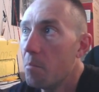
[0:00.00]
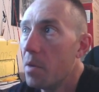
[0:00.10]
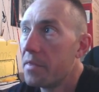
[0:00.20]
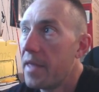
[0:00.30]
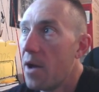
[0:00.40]

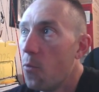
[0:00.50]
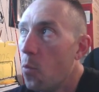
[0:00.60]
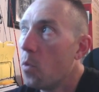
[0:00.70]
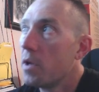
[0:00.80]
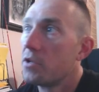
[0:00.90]
but that
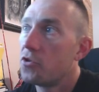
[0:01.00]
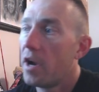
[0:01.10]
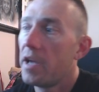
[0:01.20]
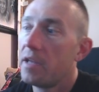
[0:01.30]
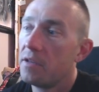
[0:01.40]
one
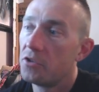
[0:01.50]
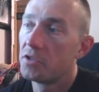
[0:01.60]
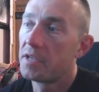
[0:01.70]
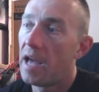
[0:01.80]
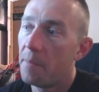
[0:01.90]
trade
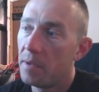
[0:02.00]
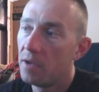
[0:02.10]
just got